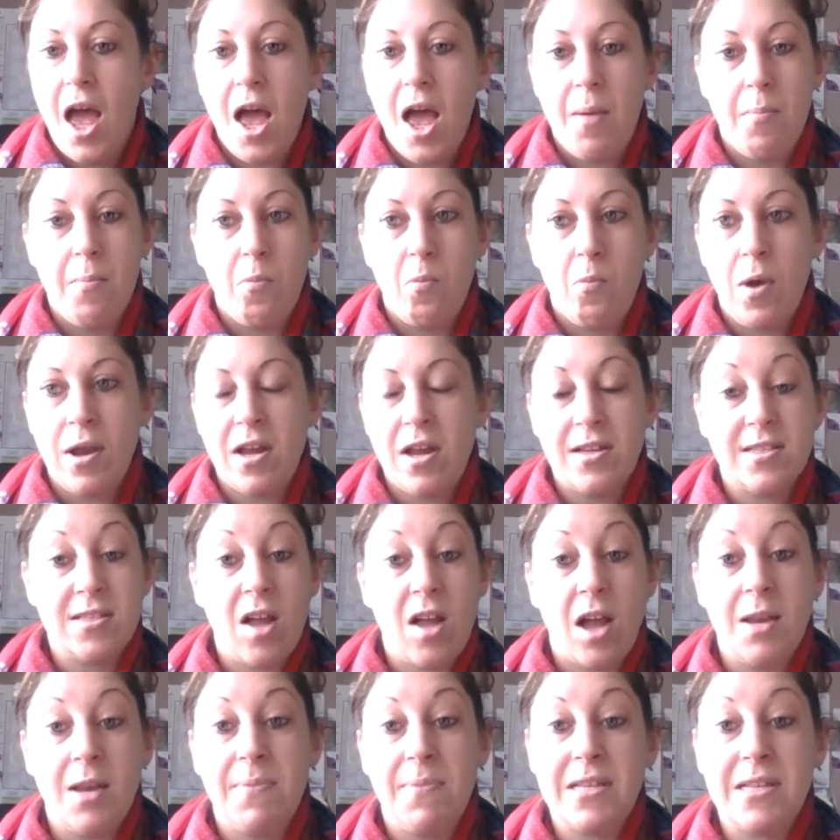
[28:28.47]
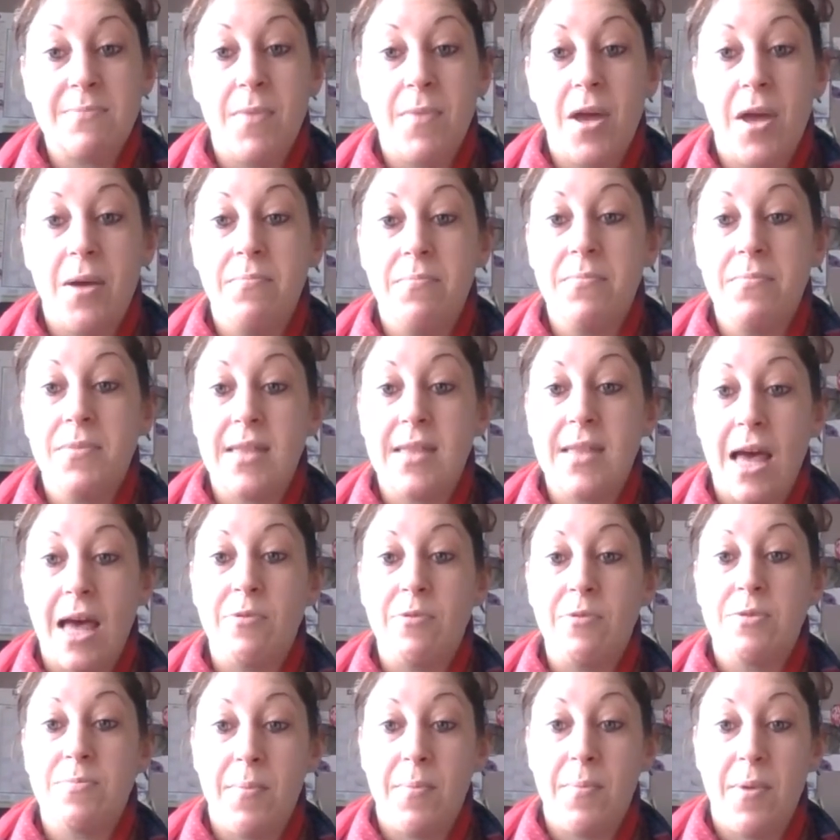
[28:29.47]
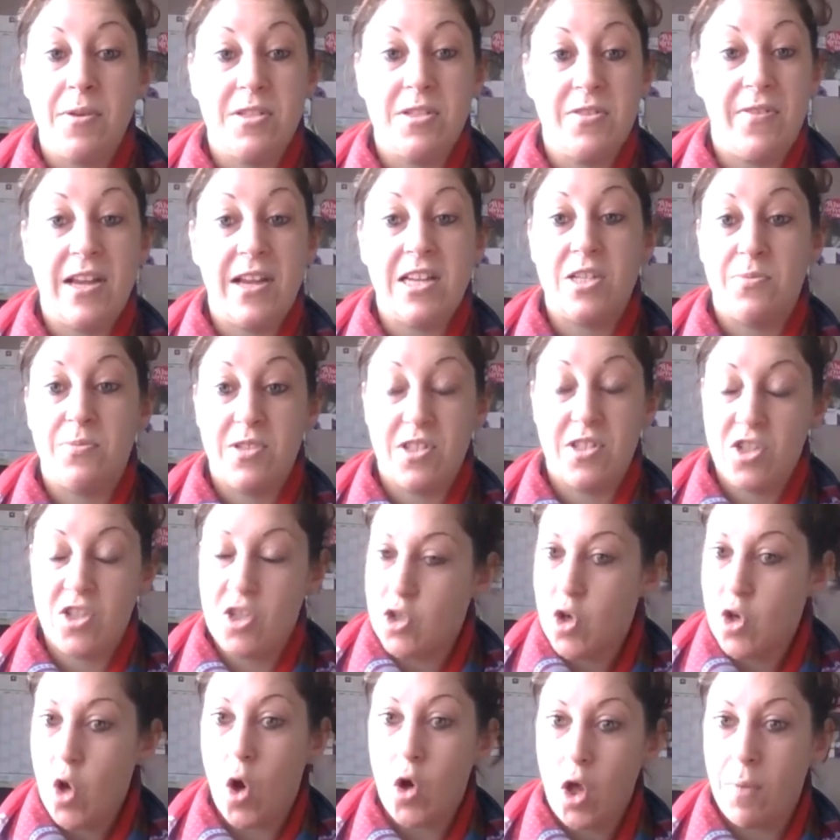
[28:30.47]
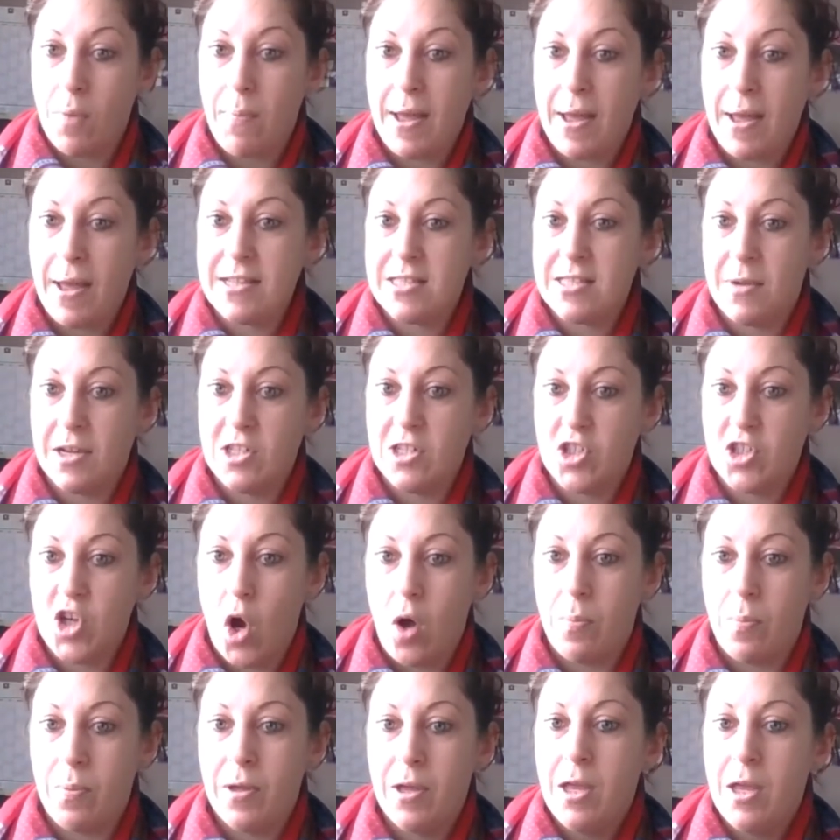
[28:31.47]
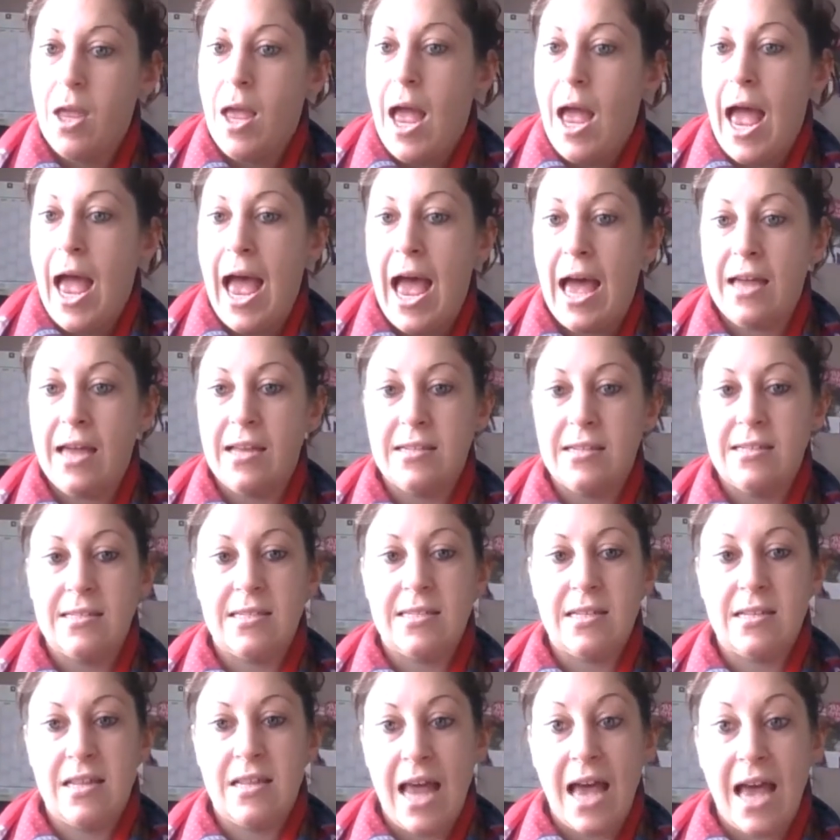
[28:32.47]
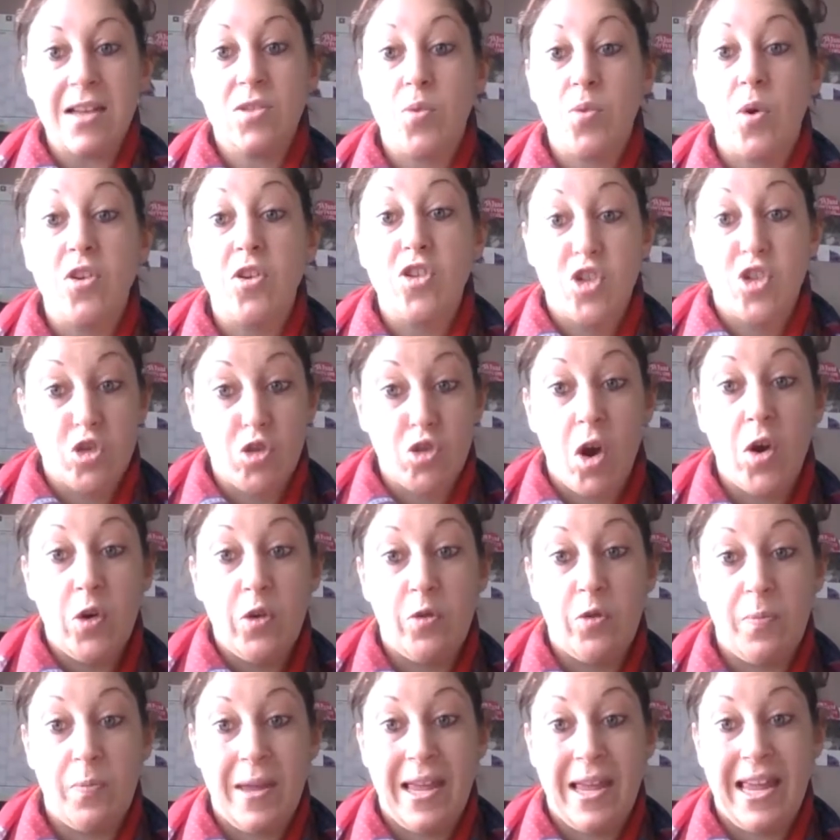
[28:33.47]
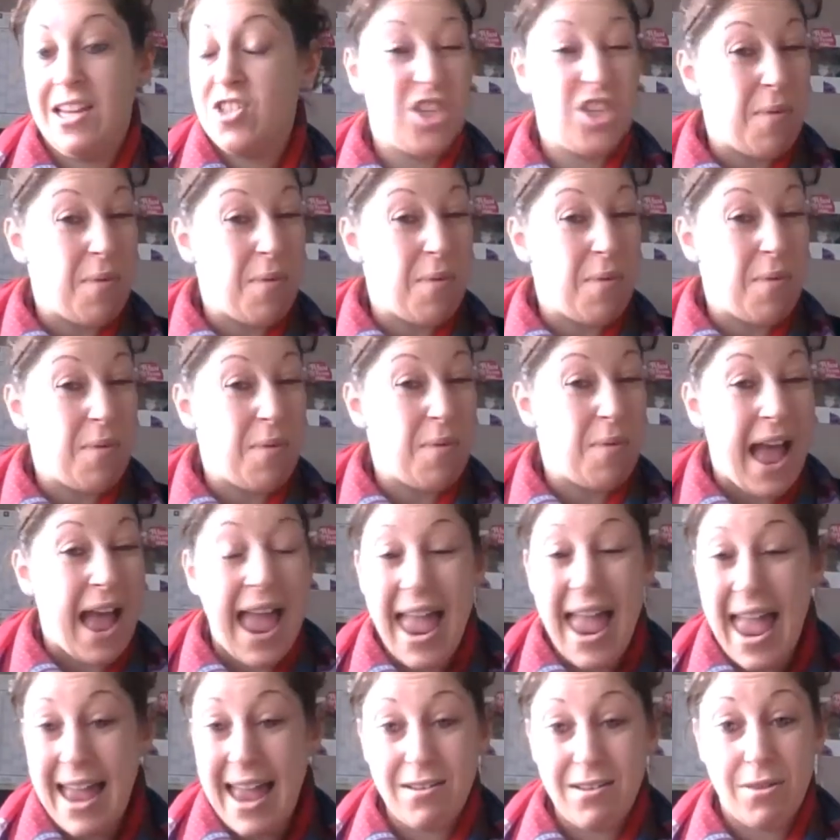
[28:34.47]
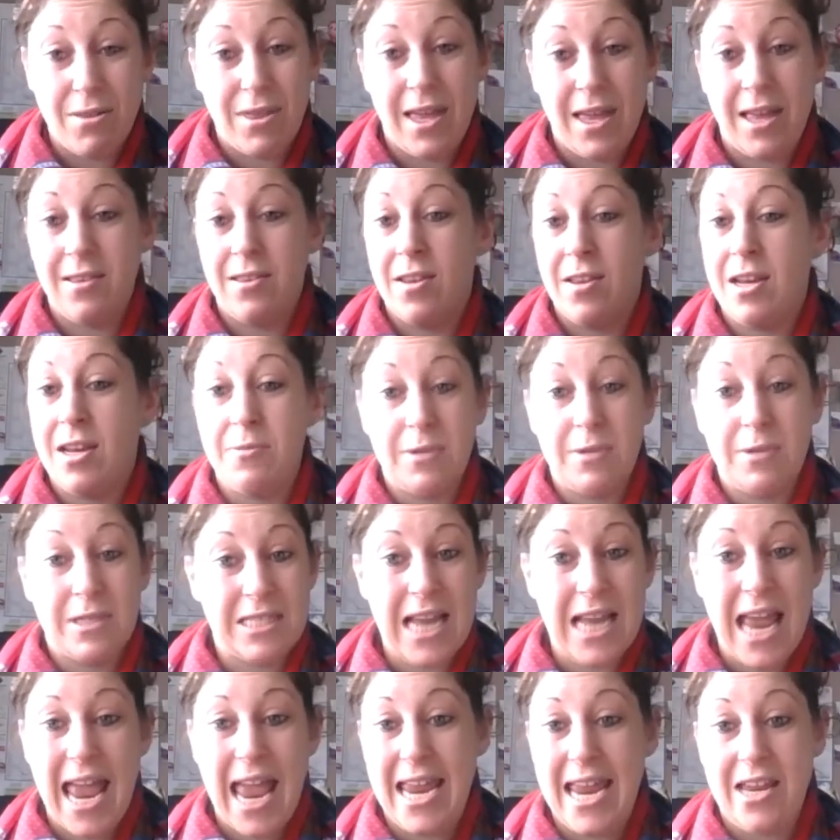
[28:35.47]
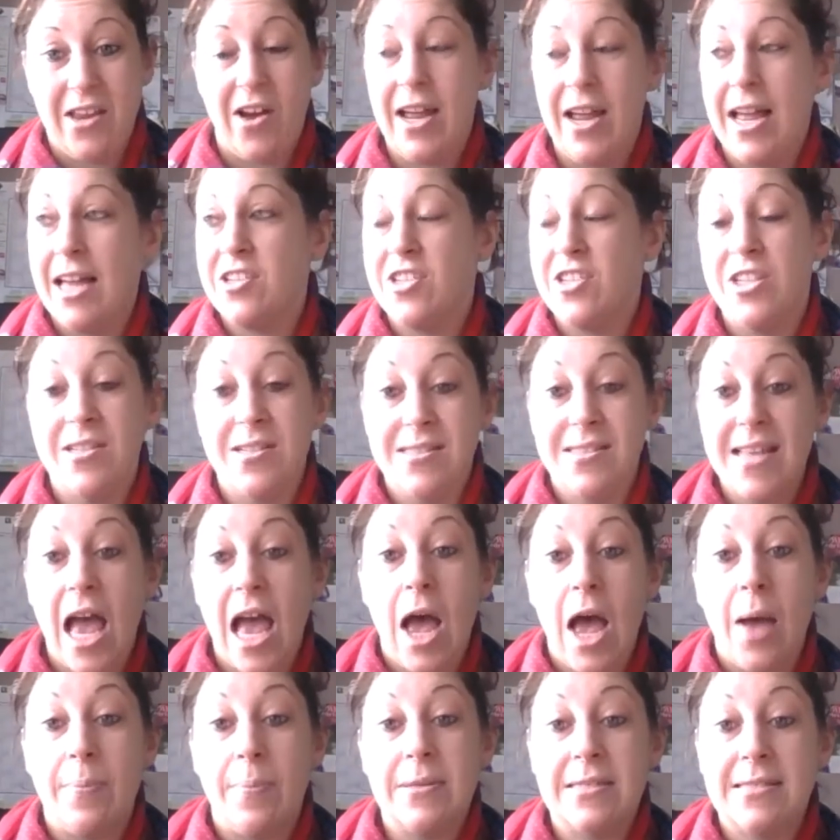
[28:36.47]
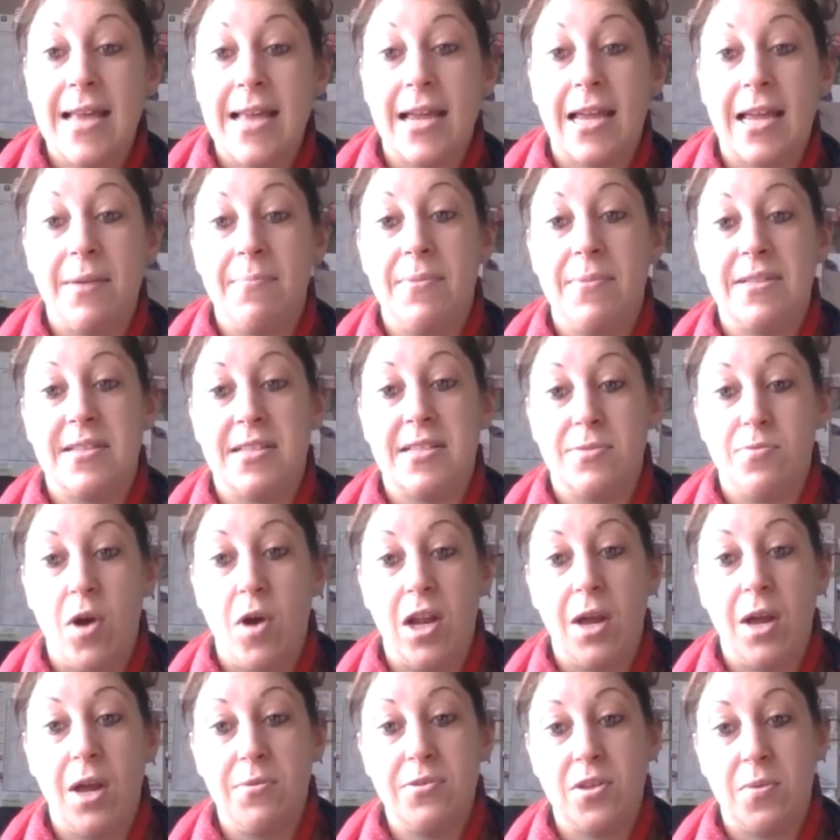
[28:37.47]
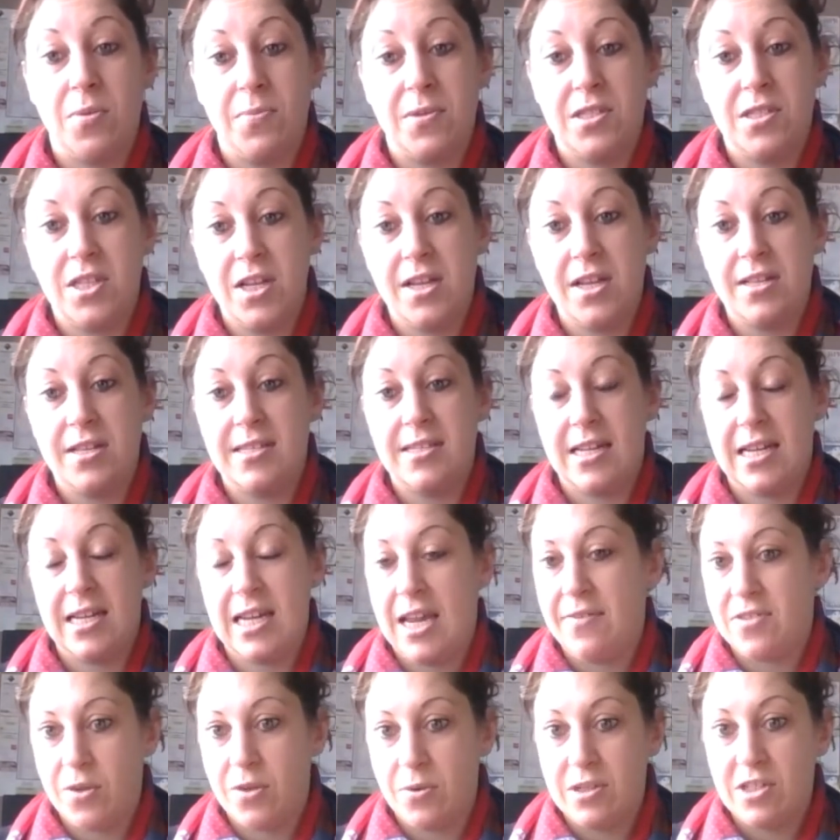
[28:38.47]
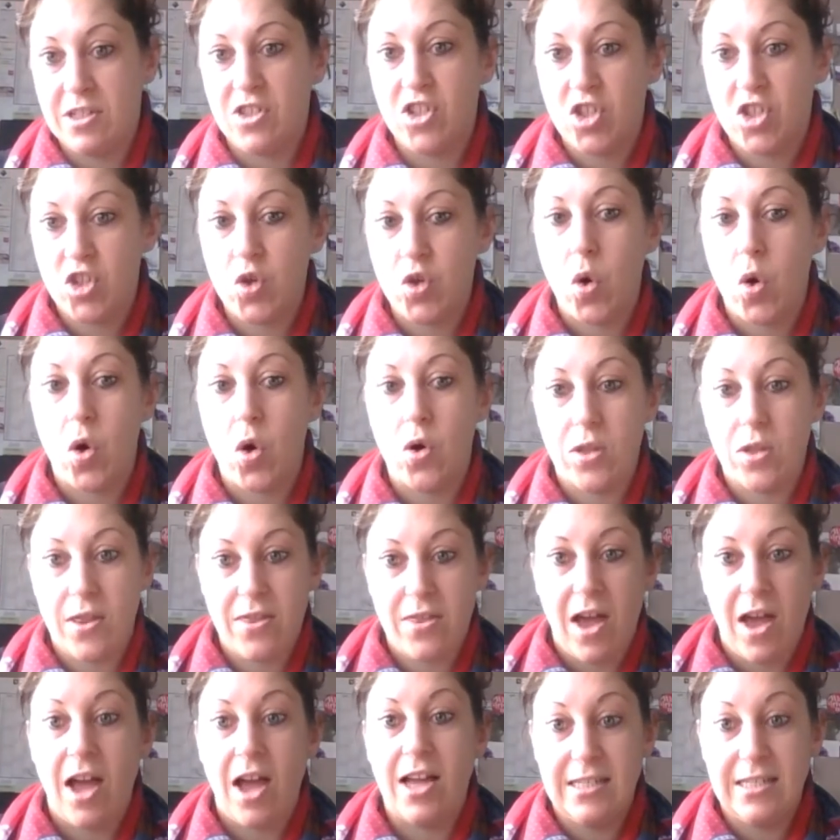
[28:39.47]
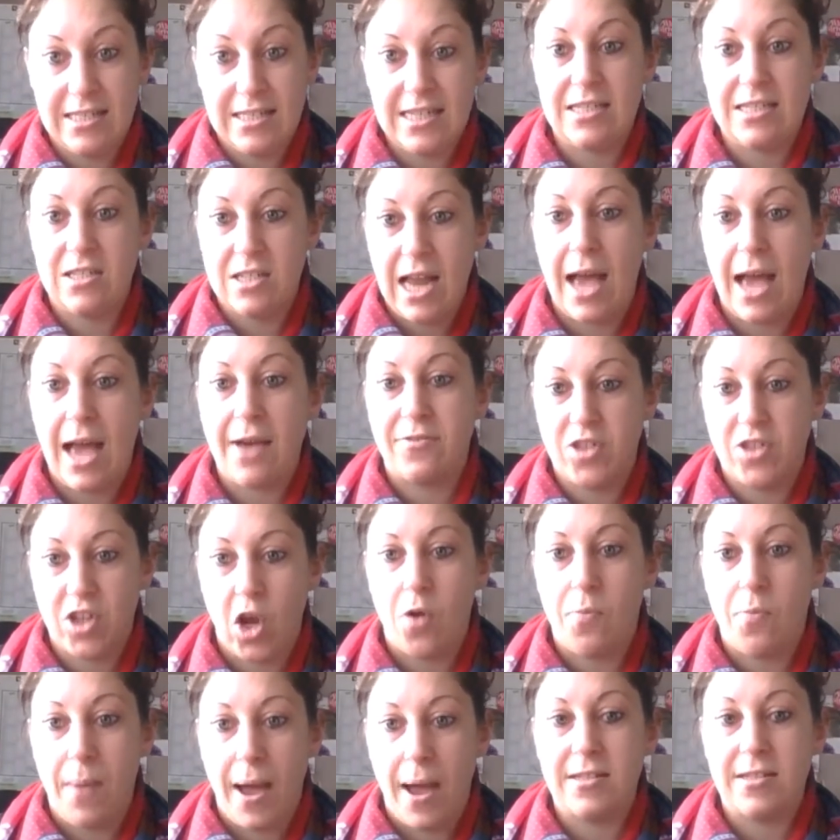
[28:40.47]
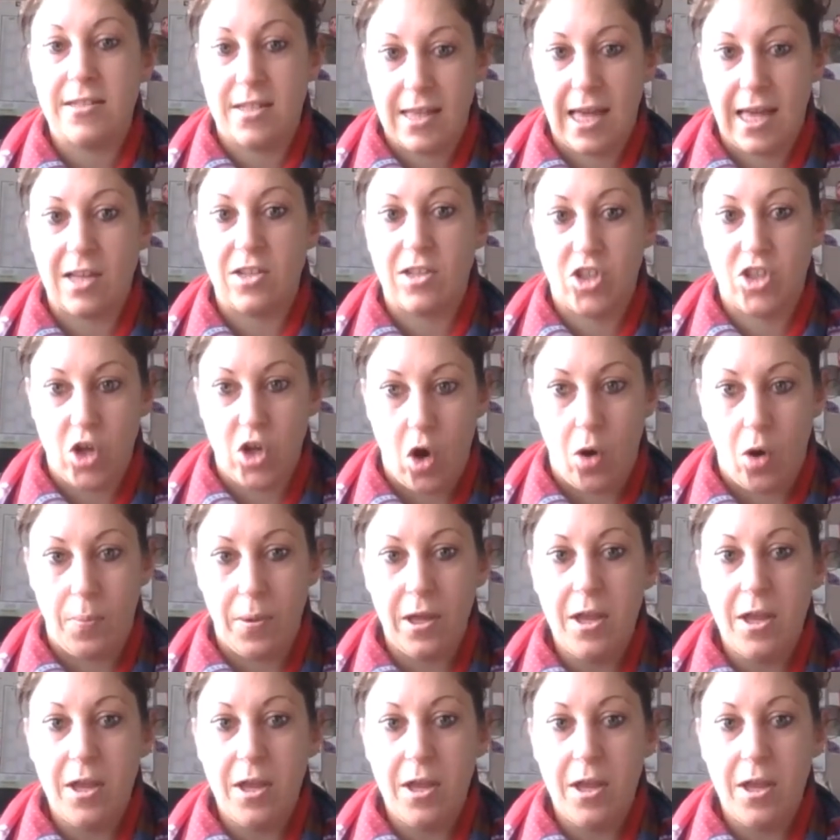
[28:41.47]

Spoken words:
When I started BizMums, that was my motivation, was to not go back to my job, and that's what drove me to do anything that it would take. I actually set up a second business while I was on maternity leave to ensure that I didn't have to go back to that job.